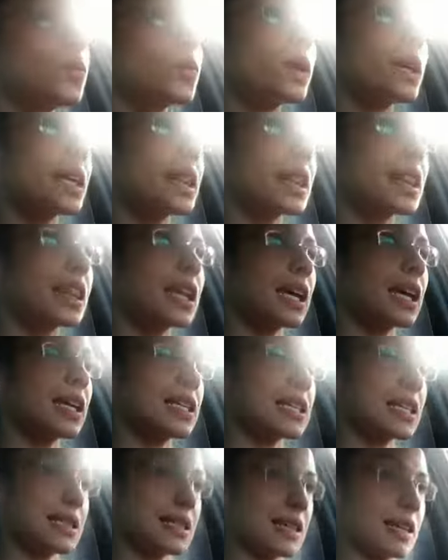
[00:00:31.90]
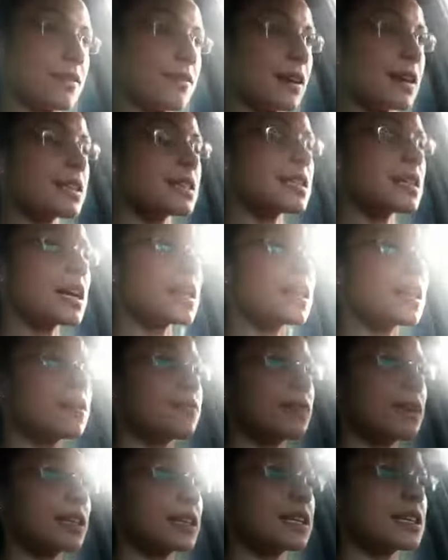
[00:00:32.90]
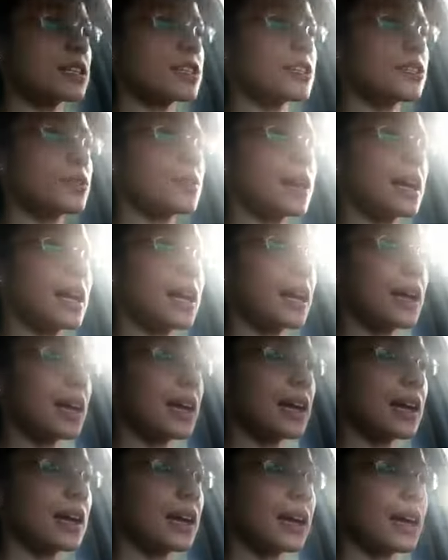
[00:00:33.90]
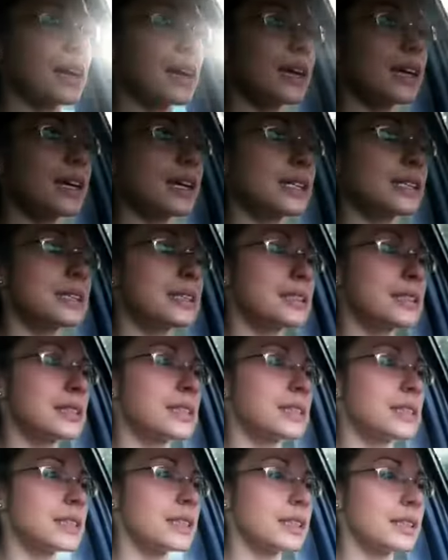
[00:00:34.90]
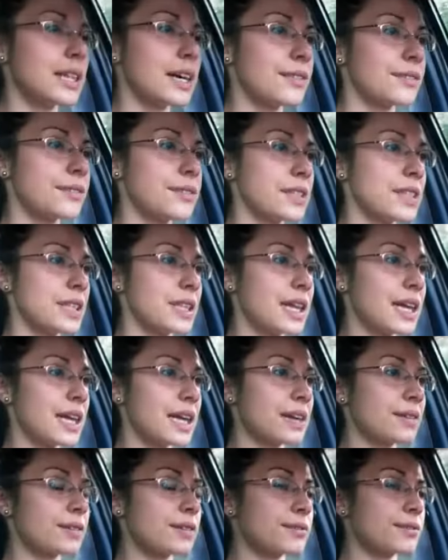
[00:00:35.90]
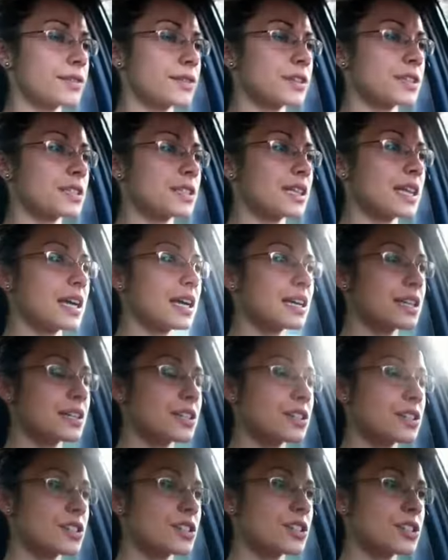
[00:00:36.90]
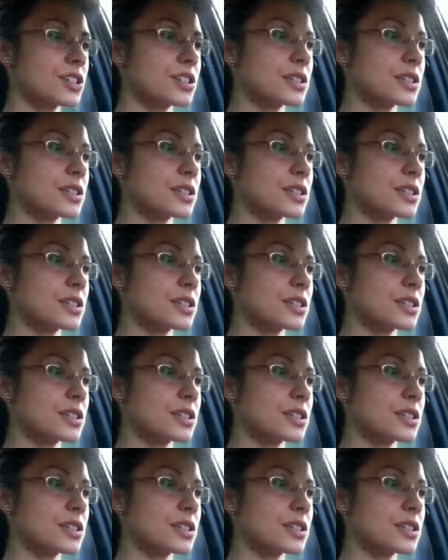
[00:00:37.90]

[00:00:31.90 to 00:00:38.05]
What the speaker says: with a 10-second rest, and then right into a left leg reverse lunge